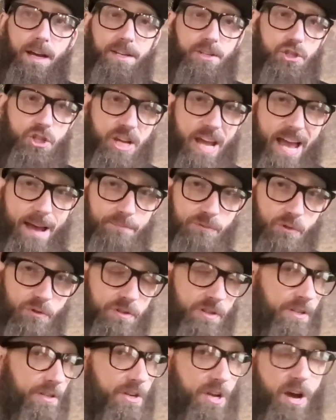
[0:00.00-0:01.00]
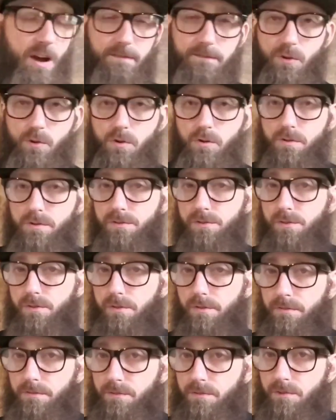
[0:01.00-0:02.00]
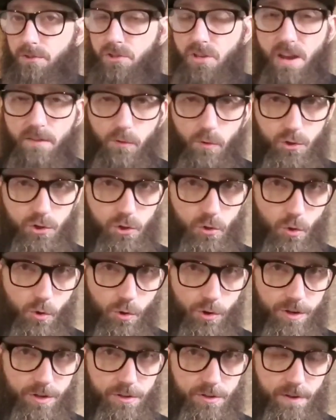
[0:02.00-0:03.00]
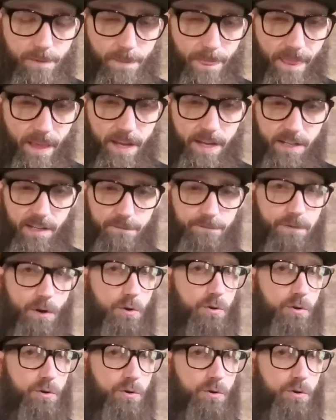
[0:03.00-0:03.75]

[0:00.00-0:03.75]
a chapter can cover several stories. It can